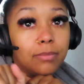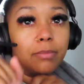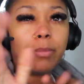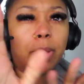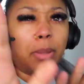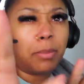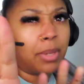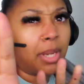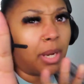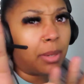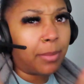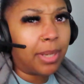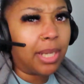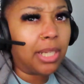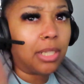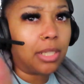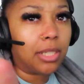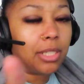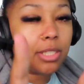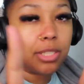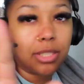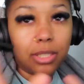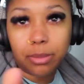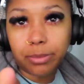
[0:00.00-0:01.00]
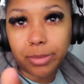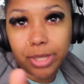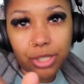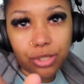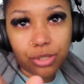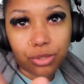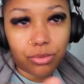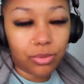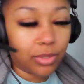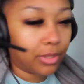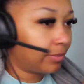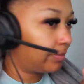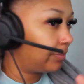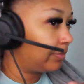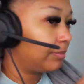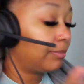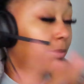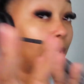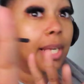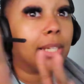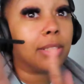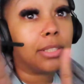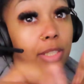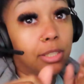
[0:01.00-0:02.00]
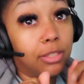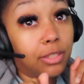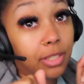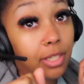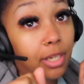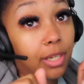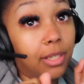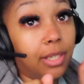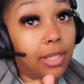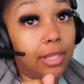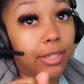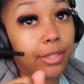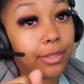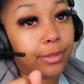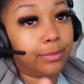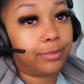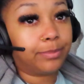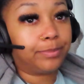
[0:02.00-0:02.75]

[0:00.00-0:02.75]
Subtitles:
maybe on my lunch. I'm not sure, but I'll talk to y'all later.